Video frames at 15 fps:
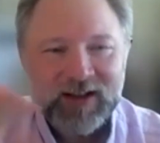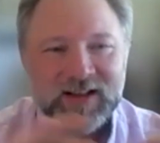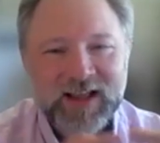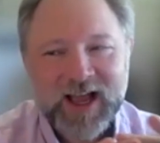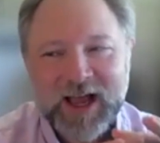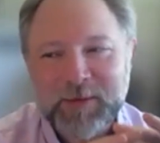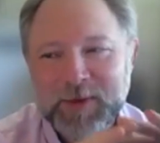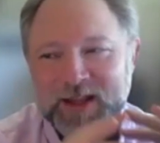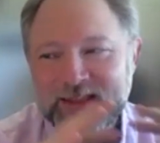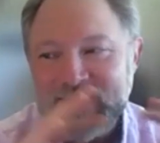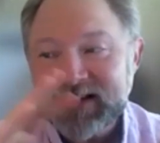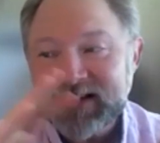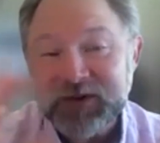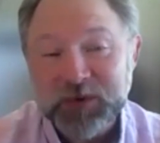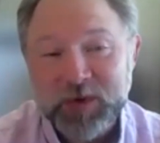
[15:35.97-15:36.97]
Um,
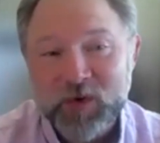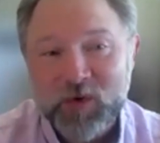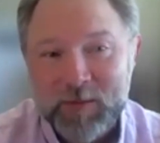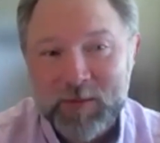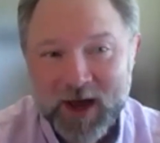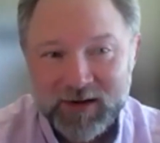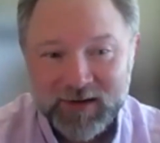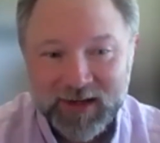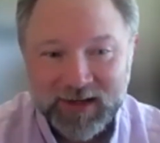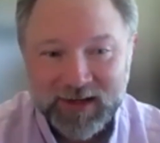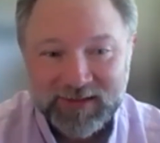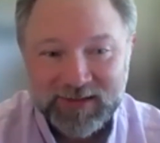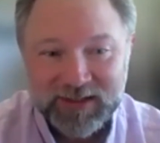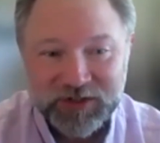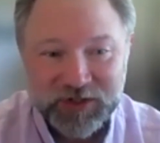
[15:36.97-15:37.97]
this is really what modern
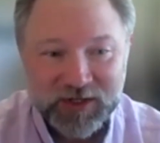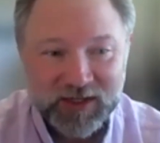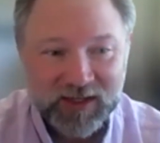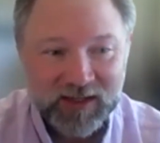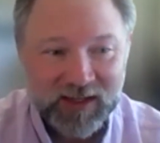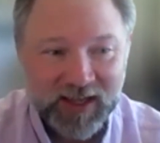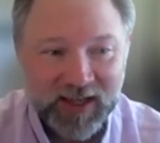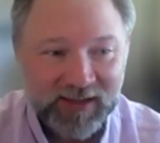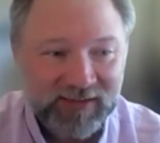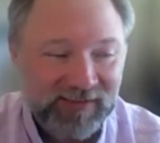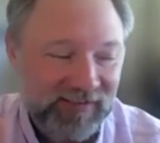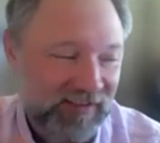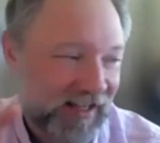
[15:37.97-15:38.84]
anesthesia has